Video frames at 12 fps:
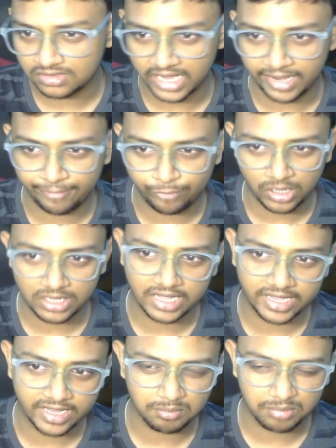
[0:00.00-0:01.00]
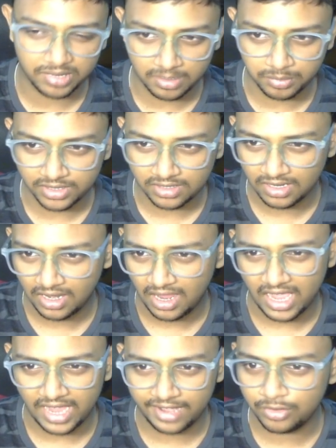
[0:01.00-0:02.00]
I have to like again play a bit,
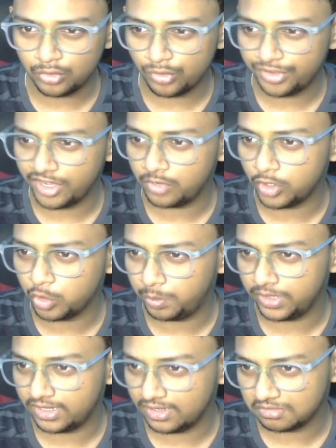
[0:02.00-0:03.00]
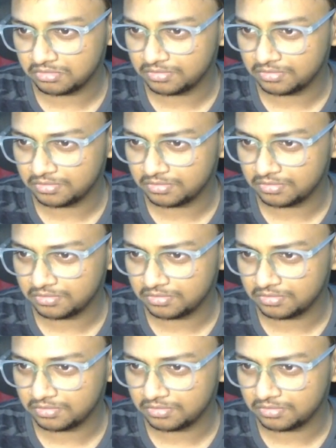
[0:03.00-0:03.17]
and you don't really want to play